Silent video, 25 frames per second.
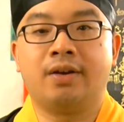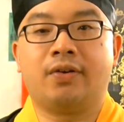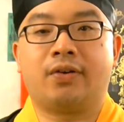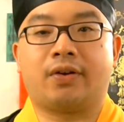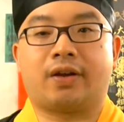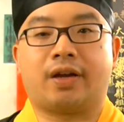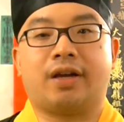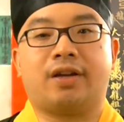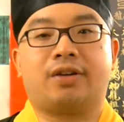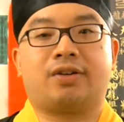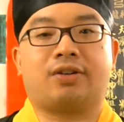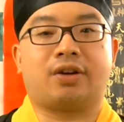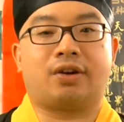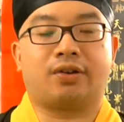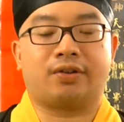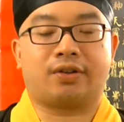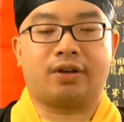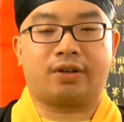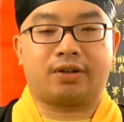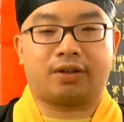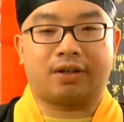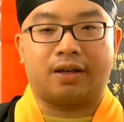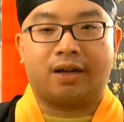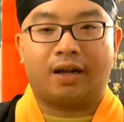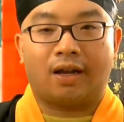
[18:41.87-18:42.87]
Okay, so
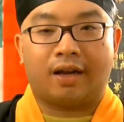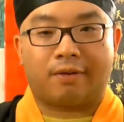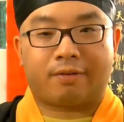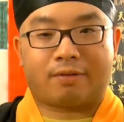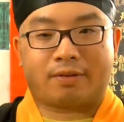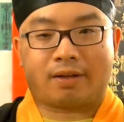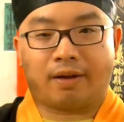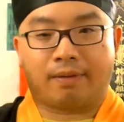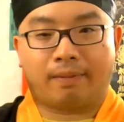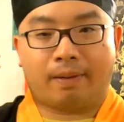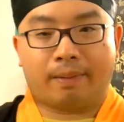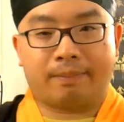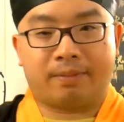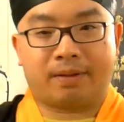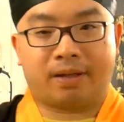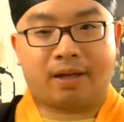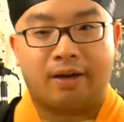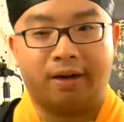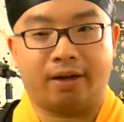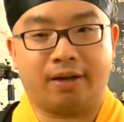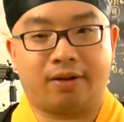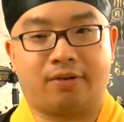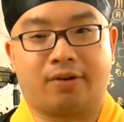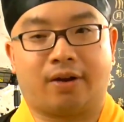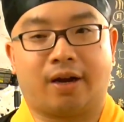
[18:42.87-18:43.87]
there's a lot of stuff I'm
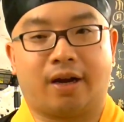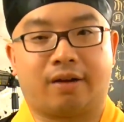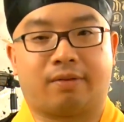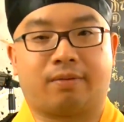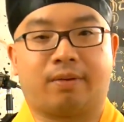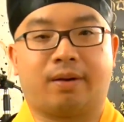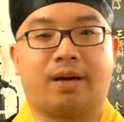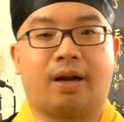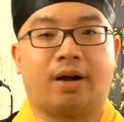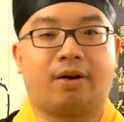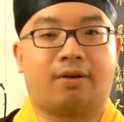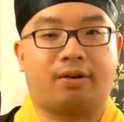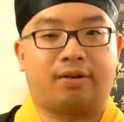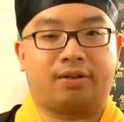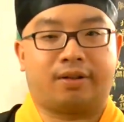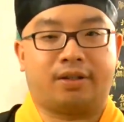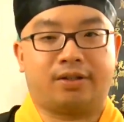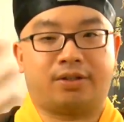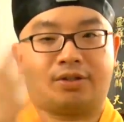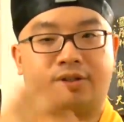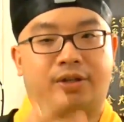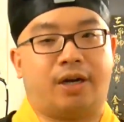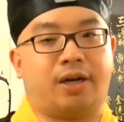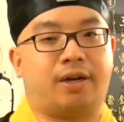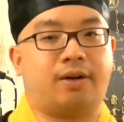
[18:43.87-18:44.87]
telling you guys right now on
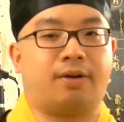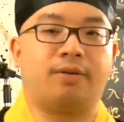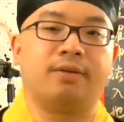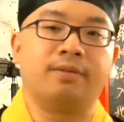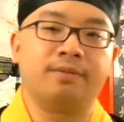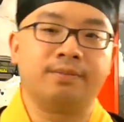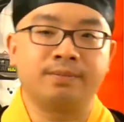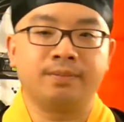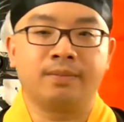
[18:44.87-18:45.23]
this channel.